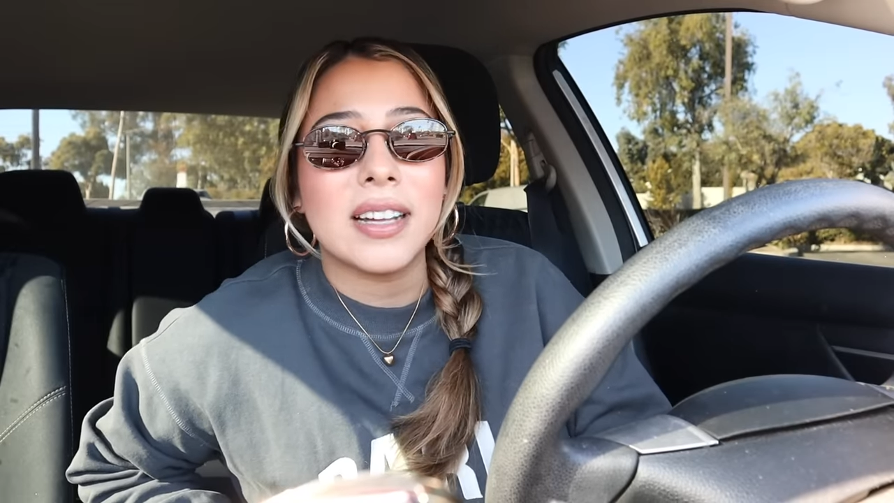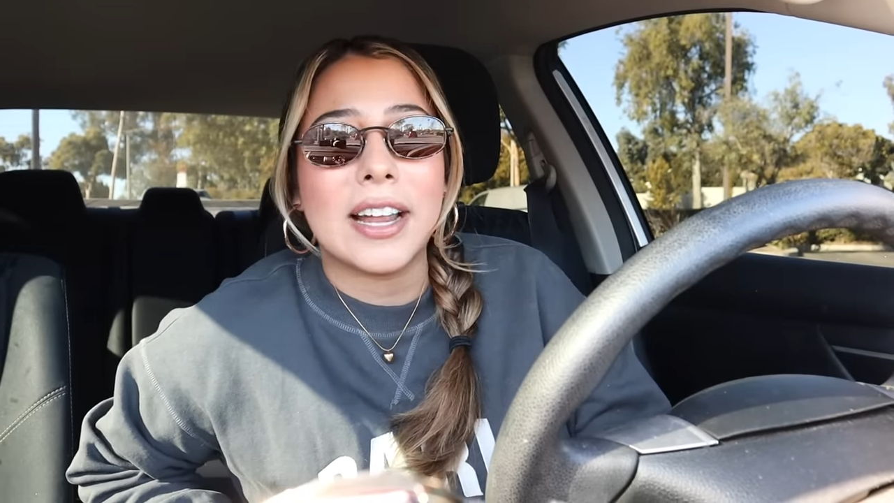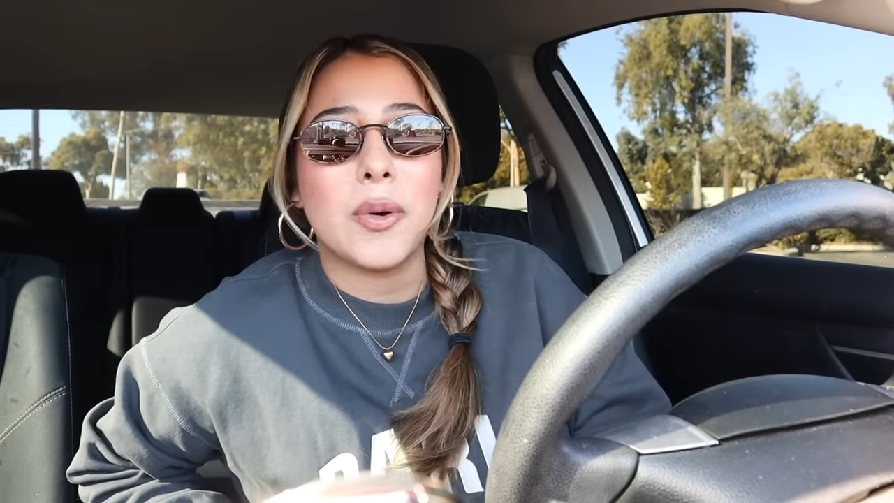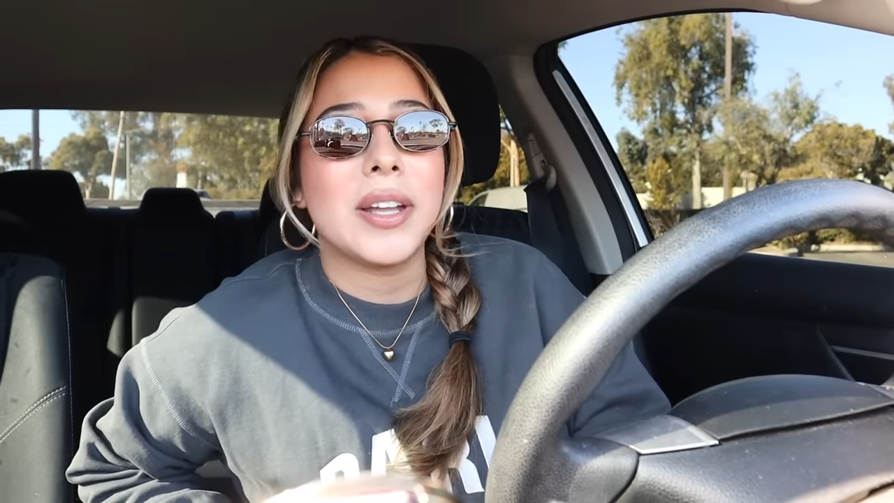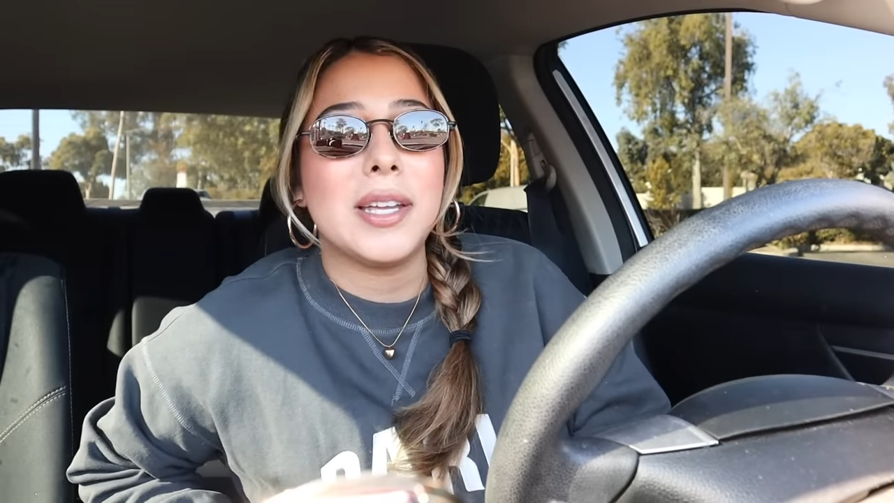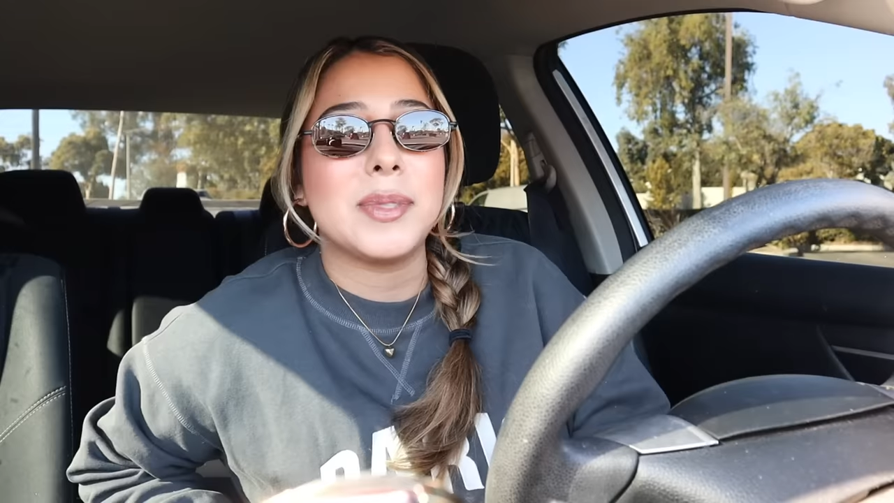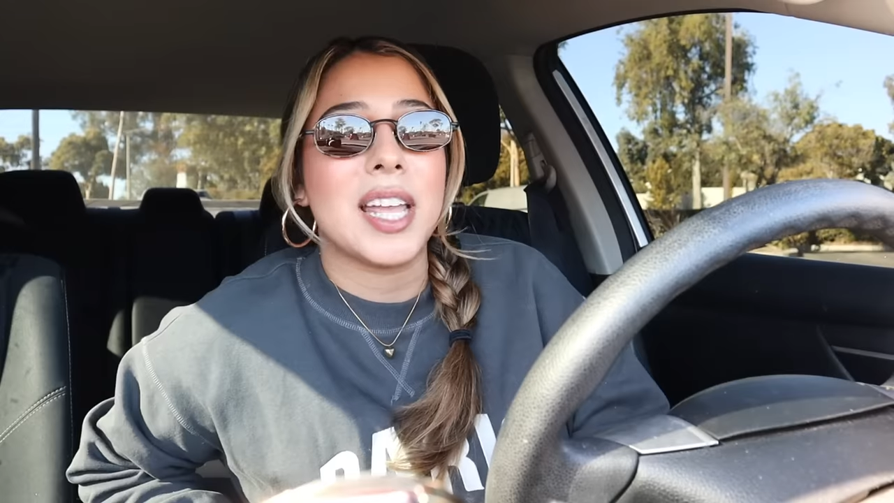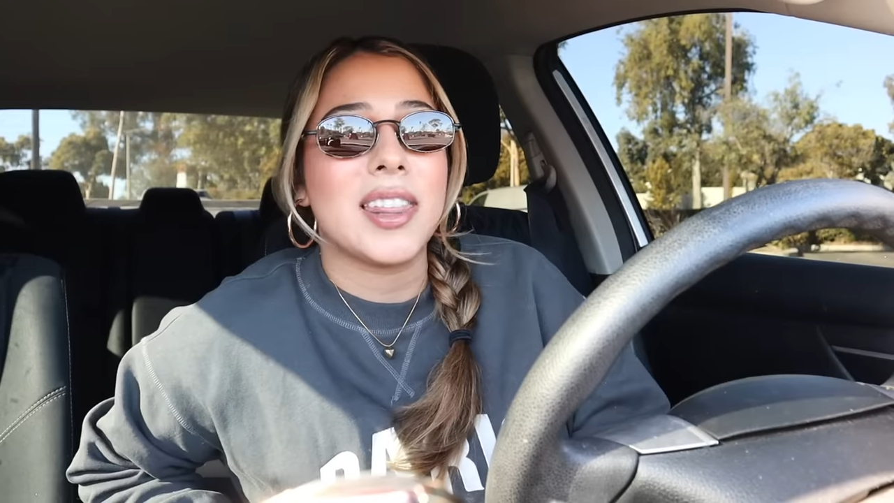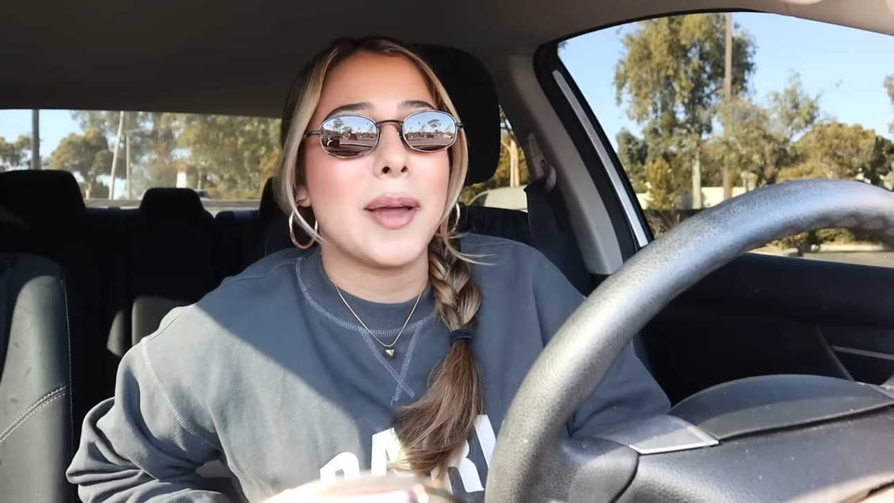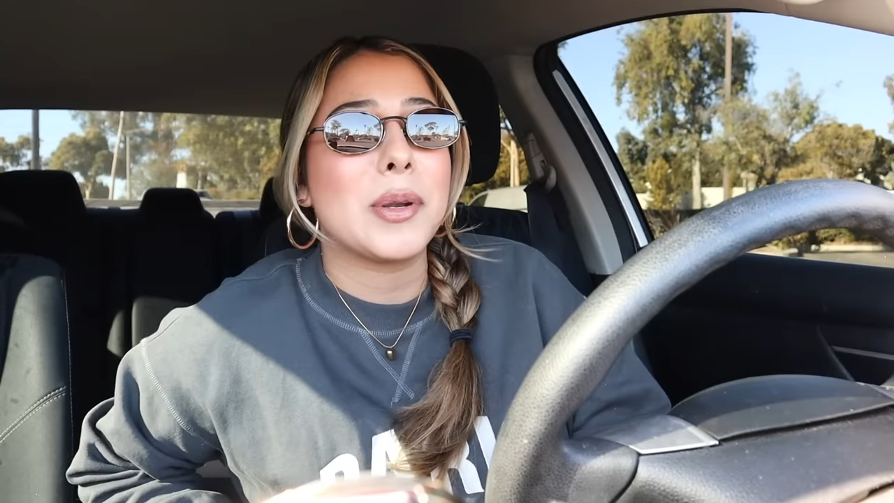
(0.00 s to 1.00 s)
I know I keep
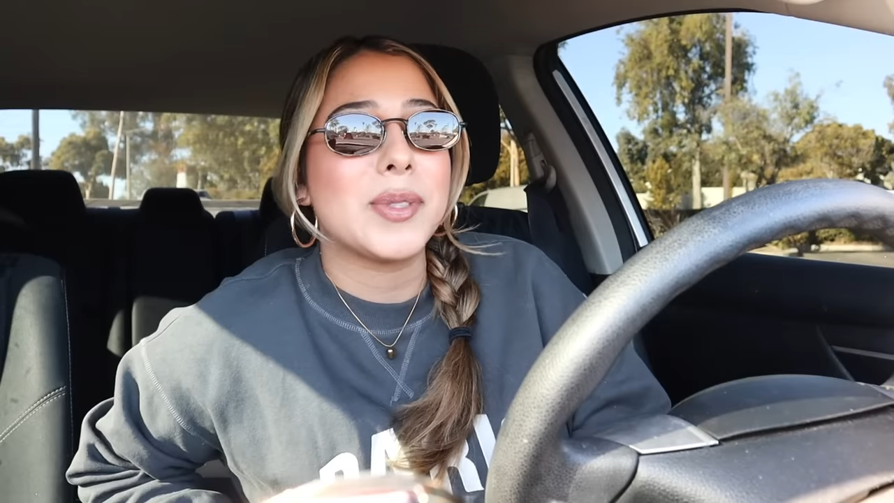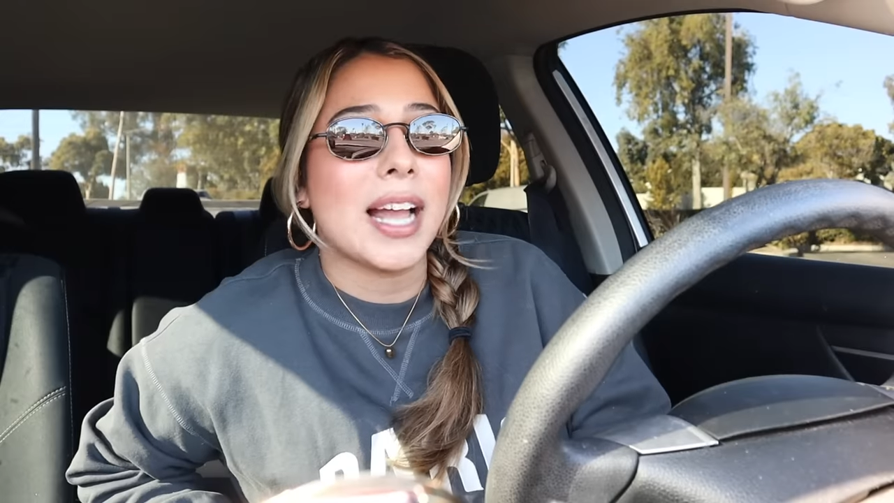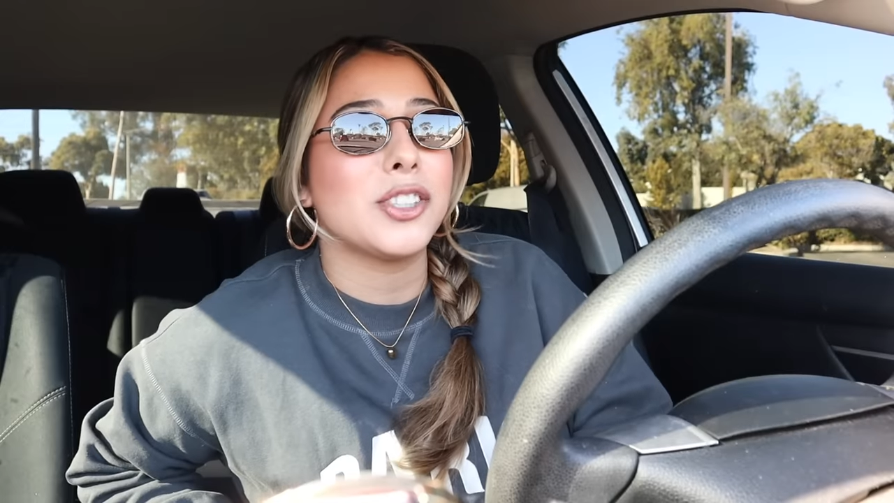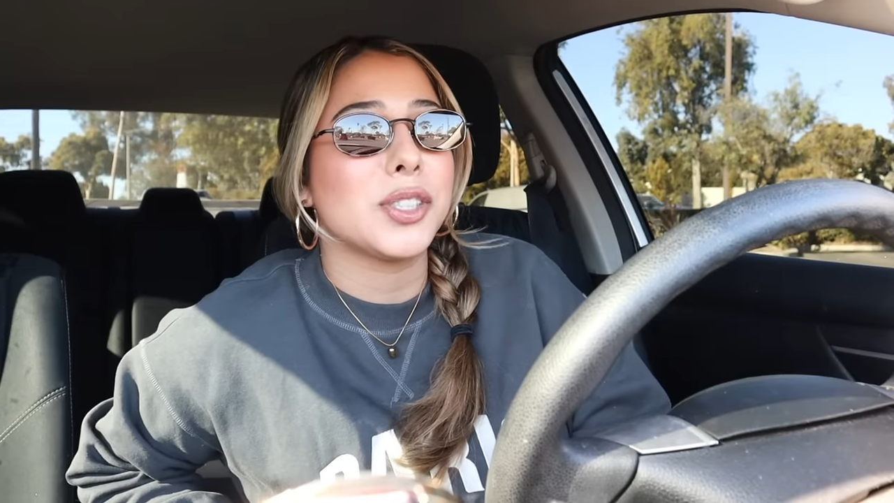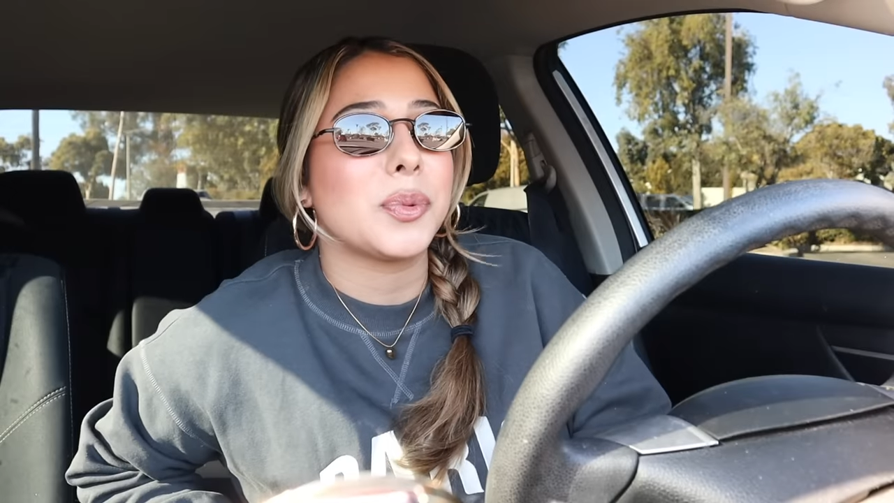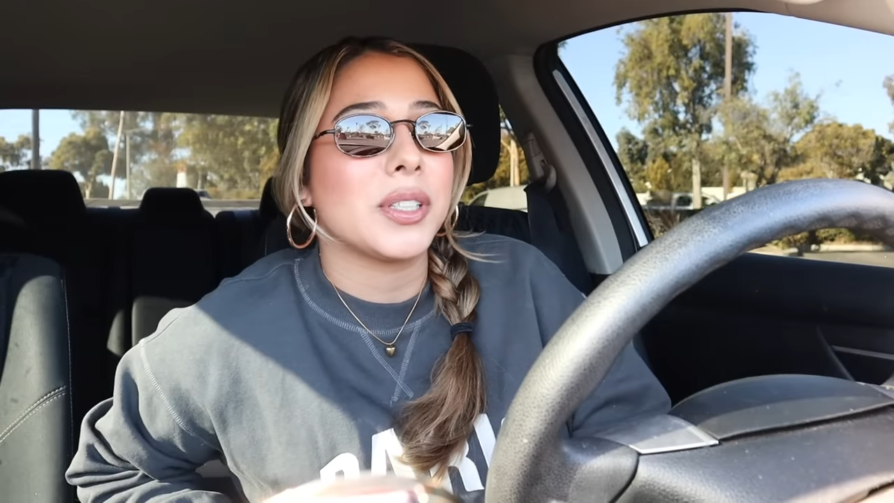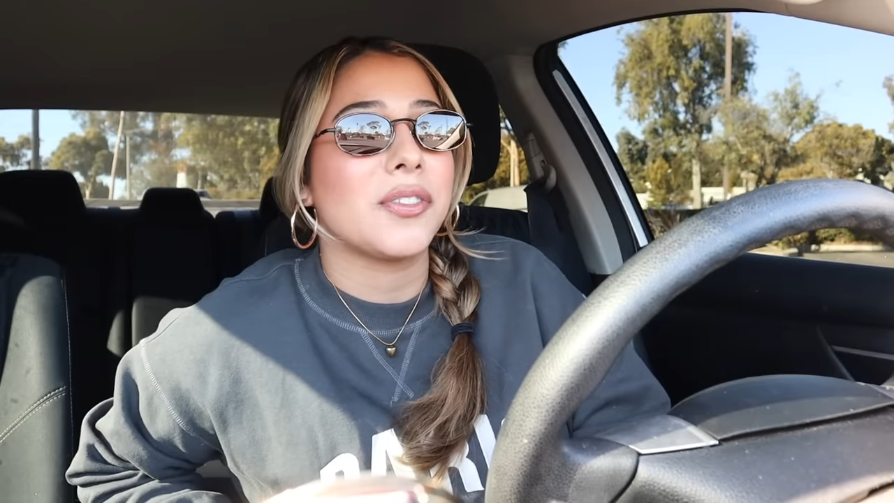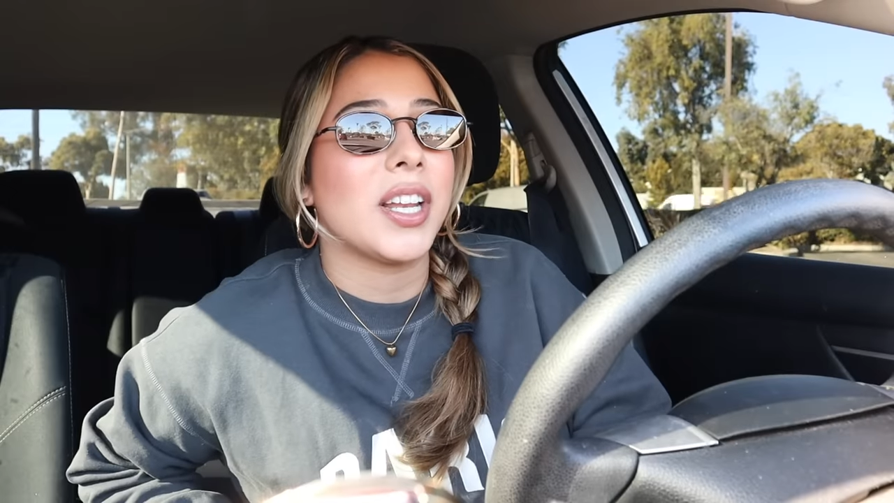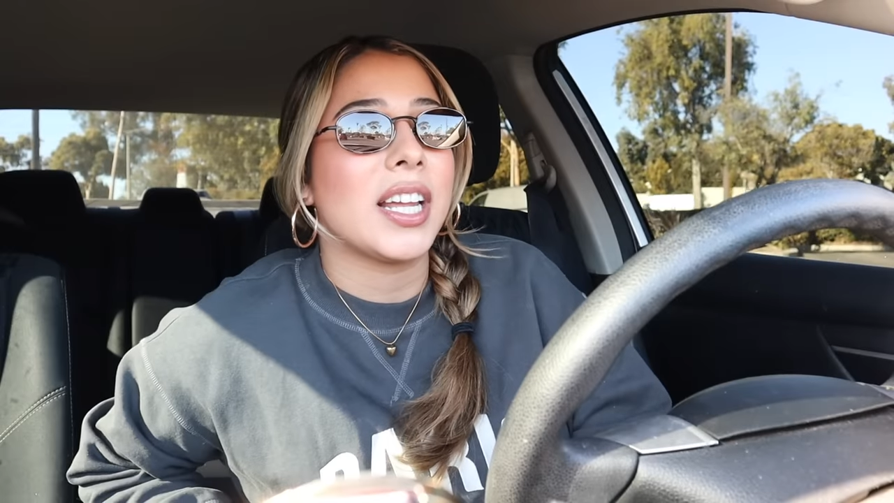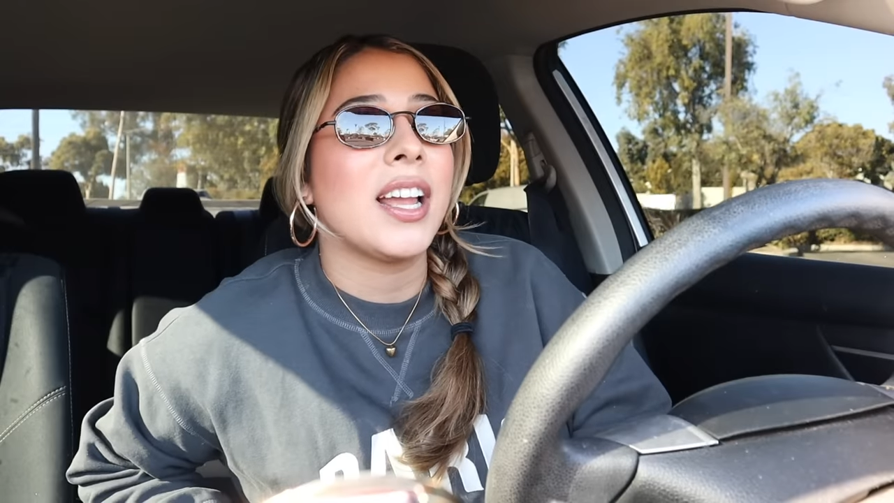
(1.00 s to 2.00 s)
saying that, but it was actually really
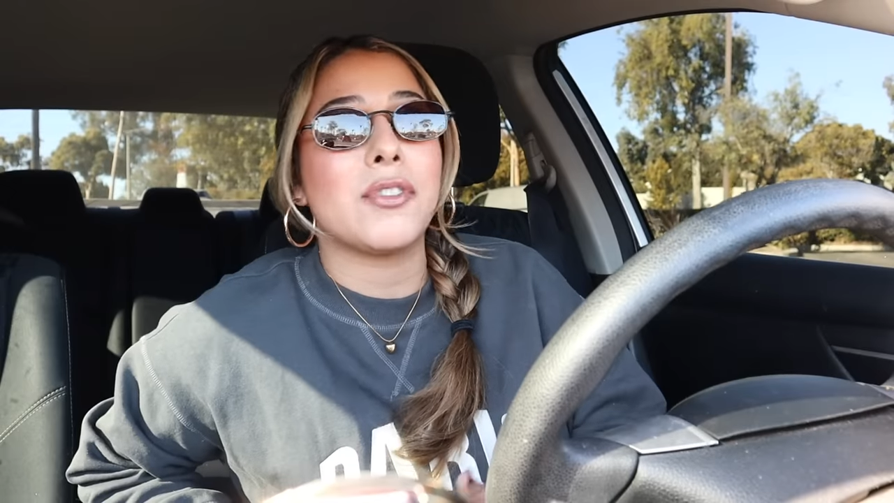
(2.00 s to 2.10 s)
funny.